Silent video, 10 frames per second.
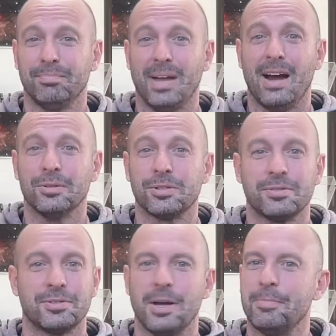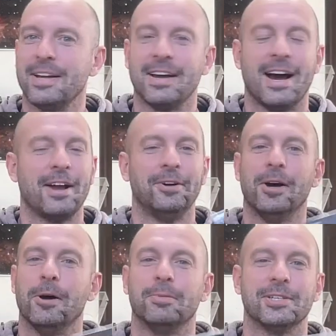house, something, I don't
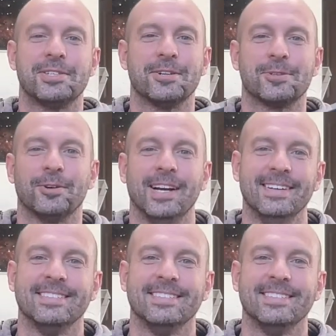know, but it sounds great.